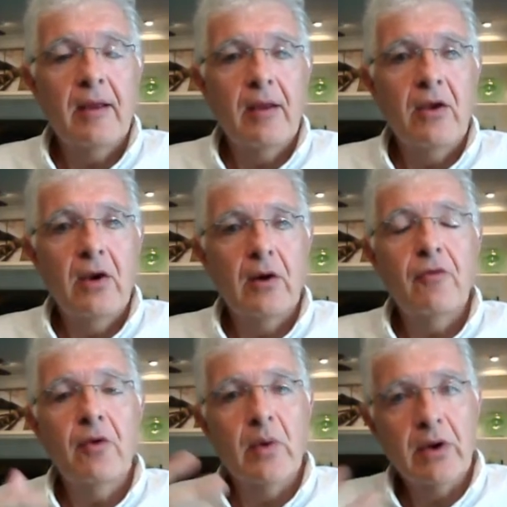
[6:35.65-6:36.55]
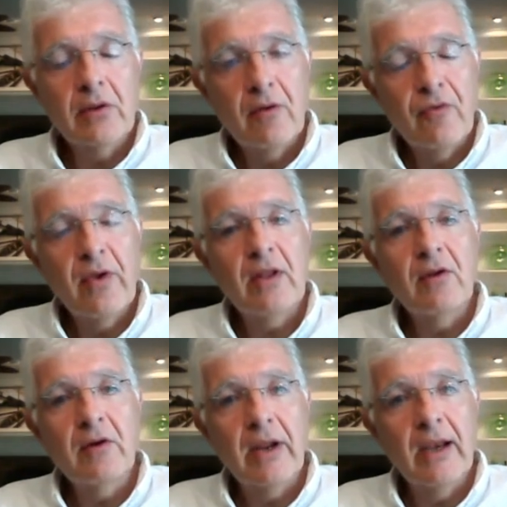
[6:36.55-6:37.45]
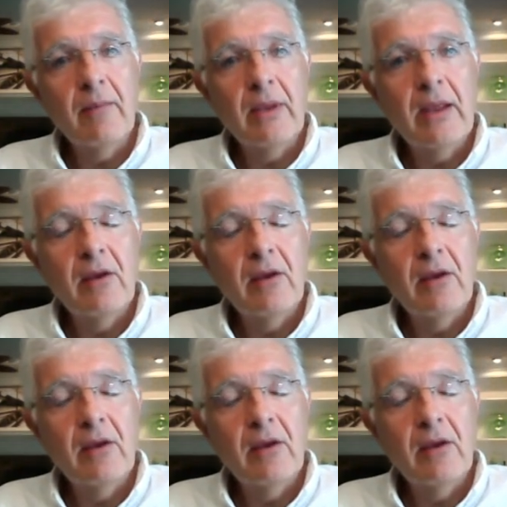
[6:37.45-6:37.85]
if you want to defeat your enemy,